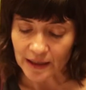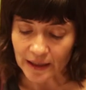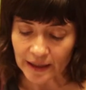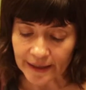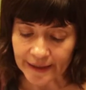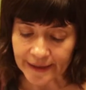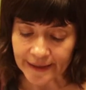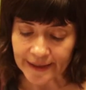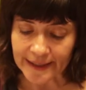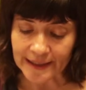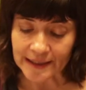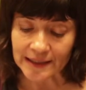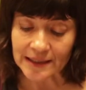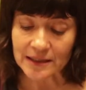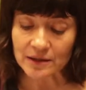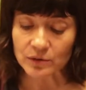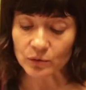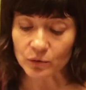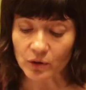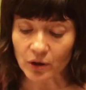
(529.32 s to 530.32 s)
And the
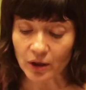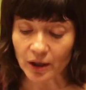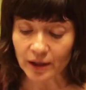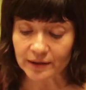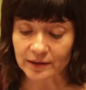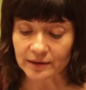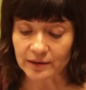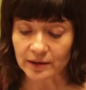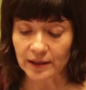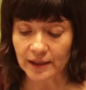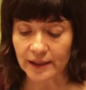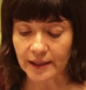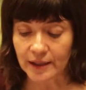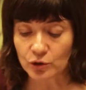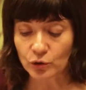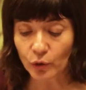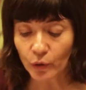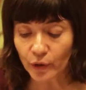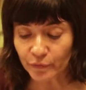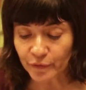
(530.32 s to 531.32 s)
so-called
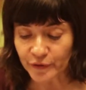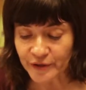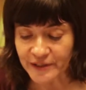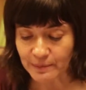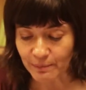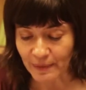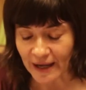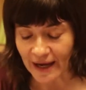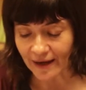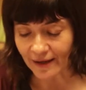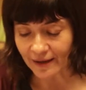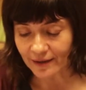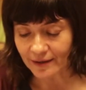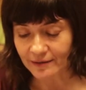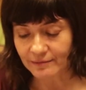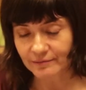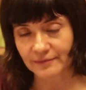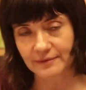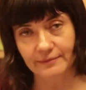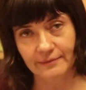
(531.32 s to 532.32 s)
Teufelsberg,
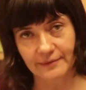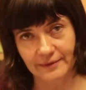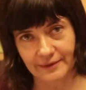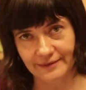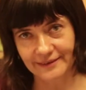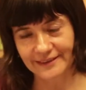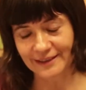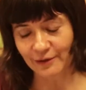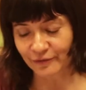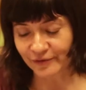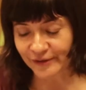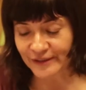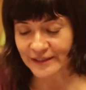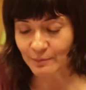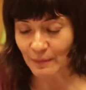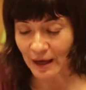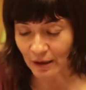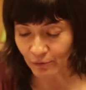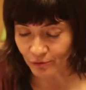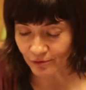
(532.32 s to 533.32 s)
Devil's
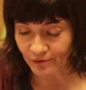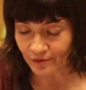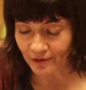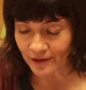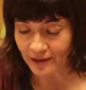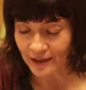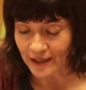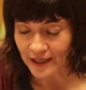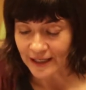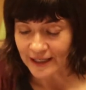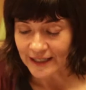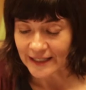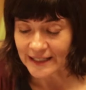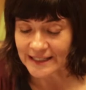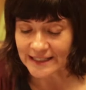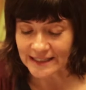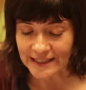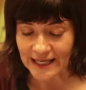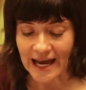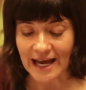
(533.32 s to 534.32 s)
Mountain,
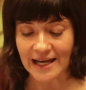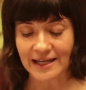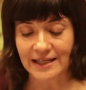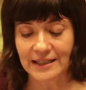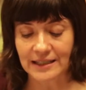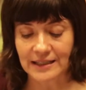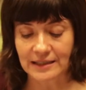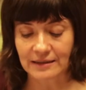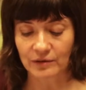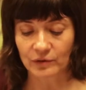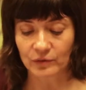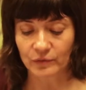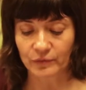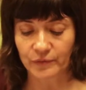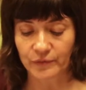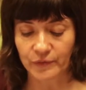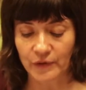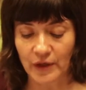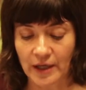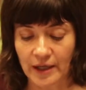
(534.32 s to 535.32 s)
is the highest of
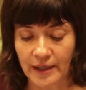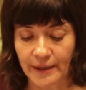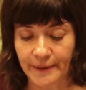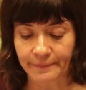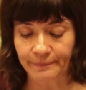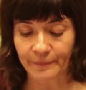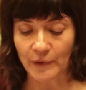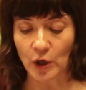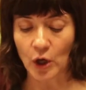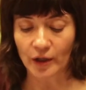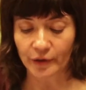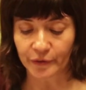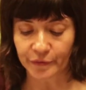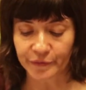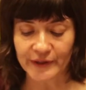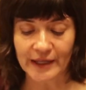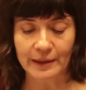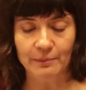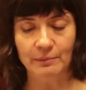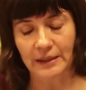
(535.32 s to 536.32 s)
all
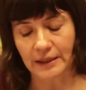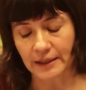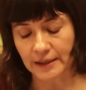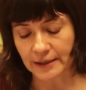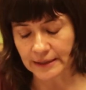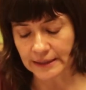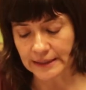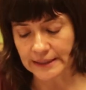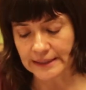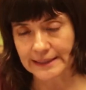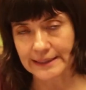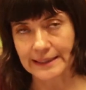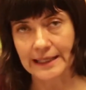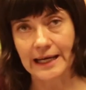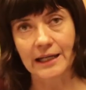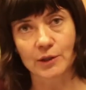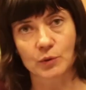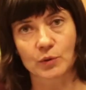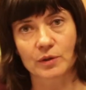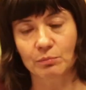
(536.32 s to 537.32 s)
of them. It's
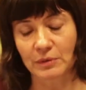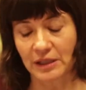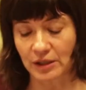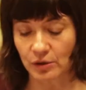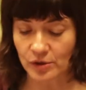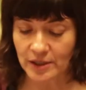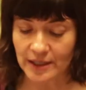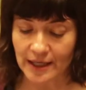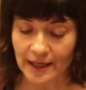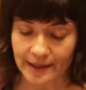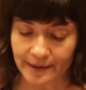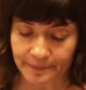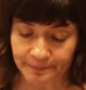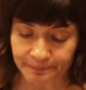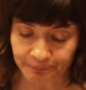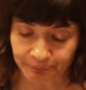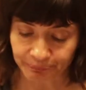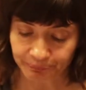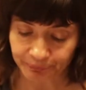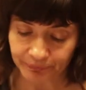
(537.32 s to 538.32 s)
100 meters high.
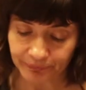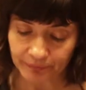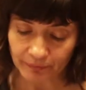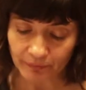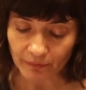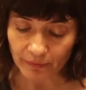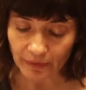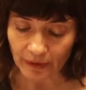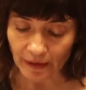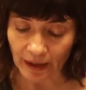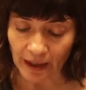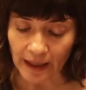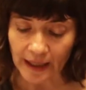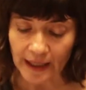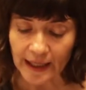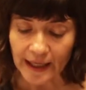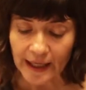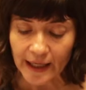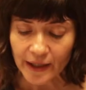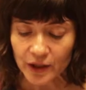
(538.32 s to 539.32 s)

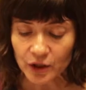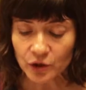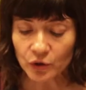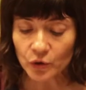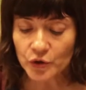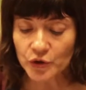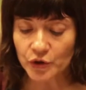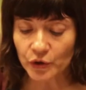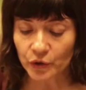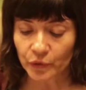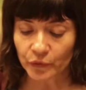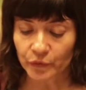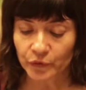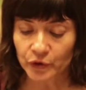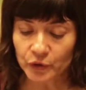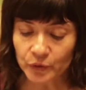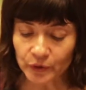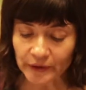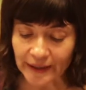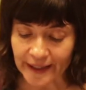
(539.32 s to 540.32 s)
The notion of
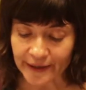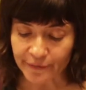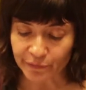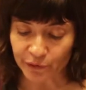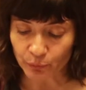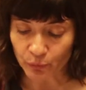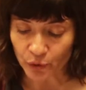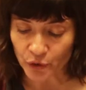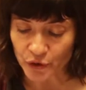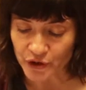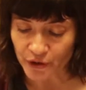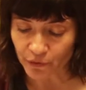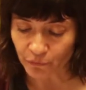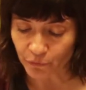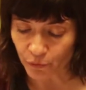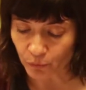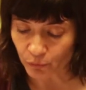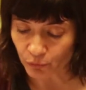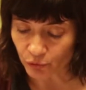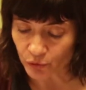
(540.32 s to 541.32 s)
new life emerging
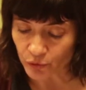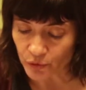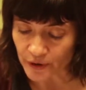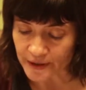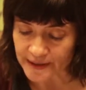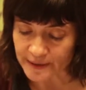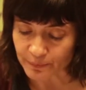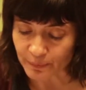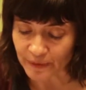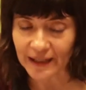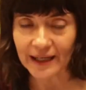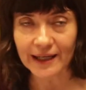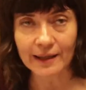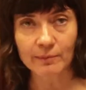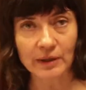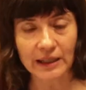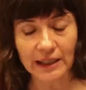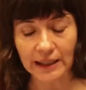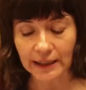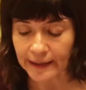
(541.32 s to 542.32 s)
from ruins
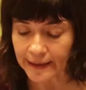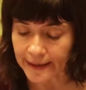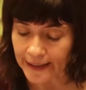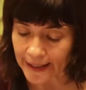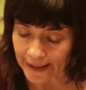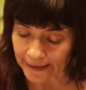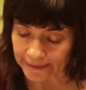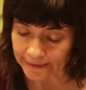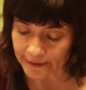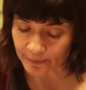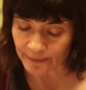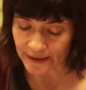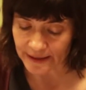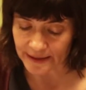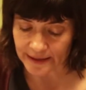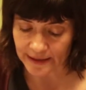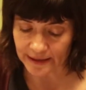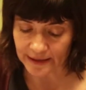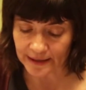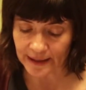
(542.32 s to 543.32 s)
became a key
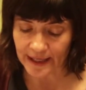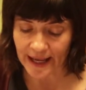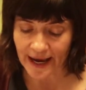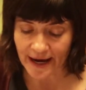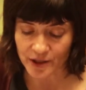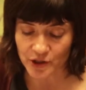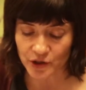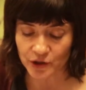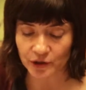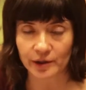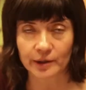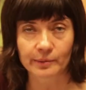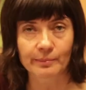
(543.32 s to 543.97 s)
element in the national